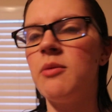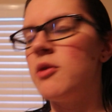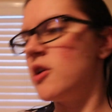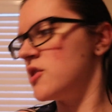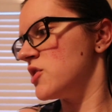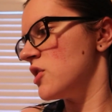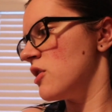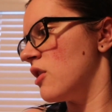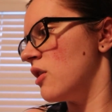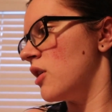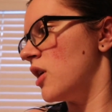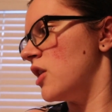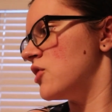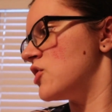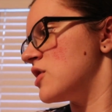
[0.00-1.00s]

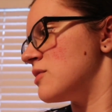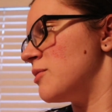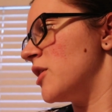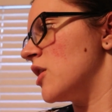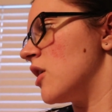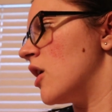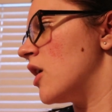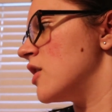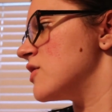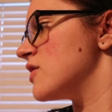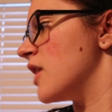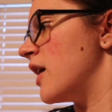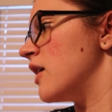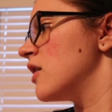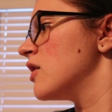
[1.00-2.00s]
personally just because
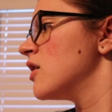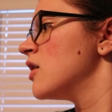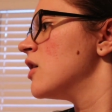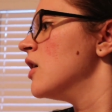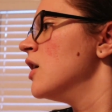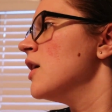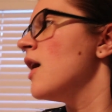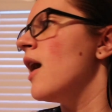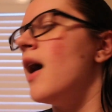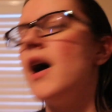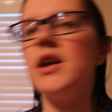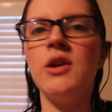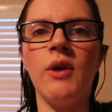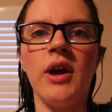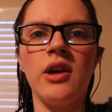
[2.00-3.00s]
like I
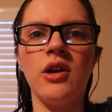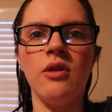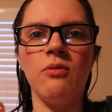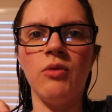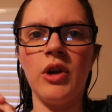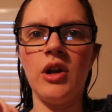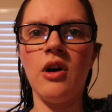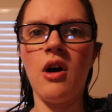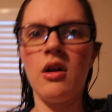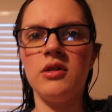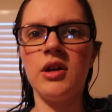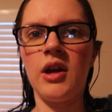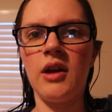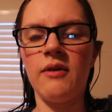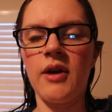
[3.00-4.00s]
know I could read all
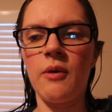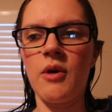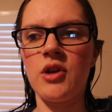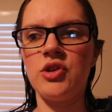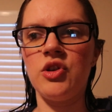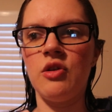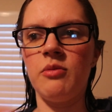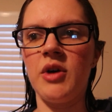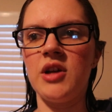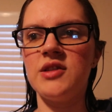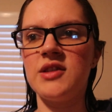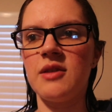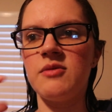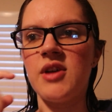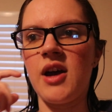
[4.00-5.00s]
day if I want to, but
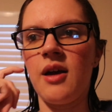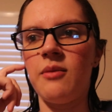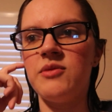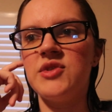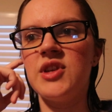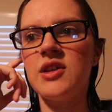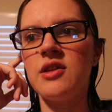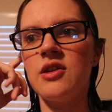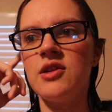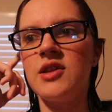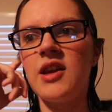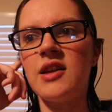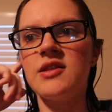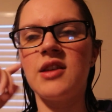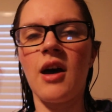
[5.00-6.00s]
sometimes
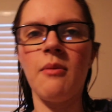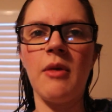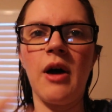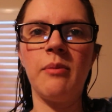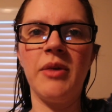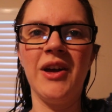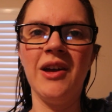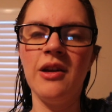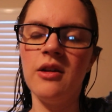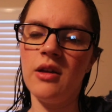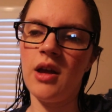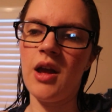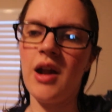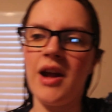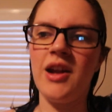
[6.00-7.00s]
things come up
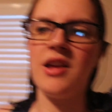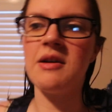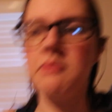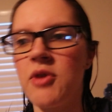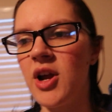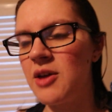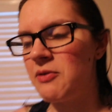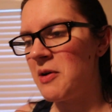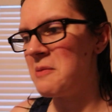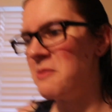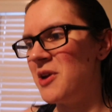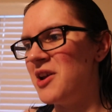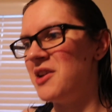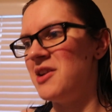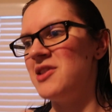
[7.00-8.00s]
and I need a break from
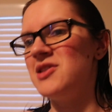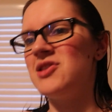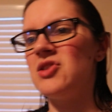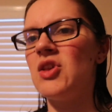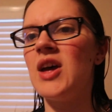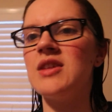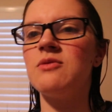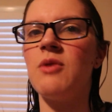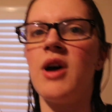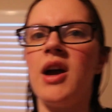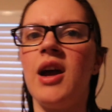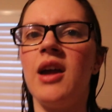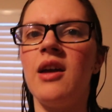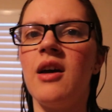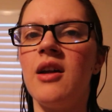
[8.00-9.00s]
reading, so that's
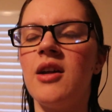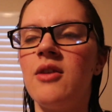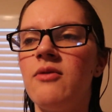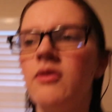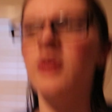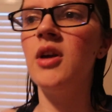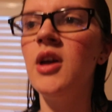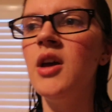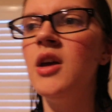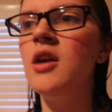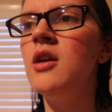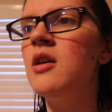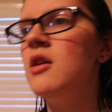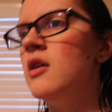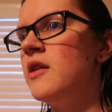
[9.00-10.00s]
why I kind of
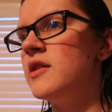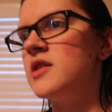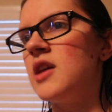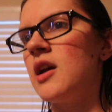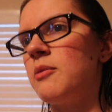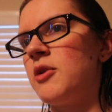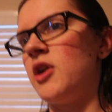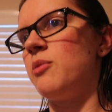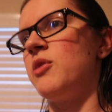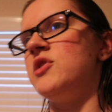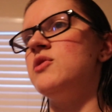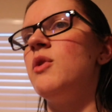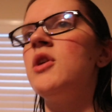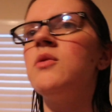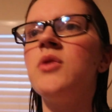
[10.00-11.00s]
take a break
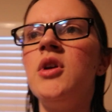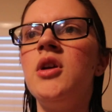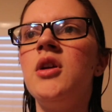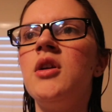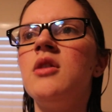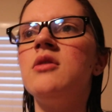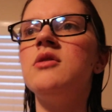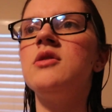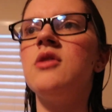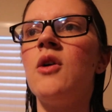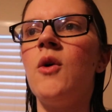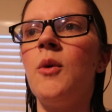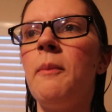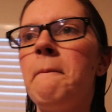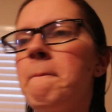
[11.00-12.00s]
between readings,
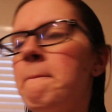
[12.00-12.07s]
so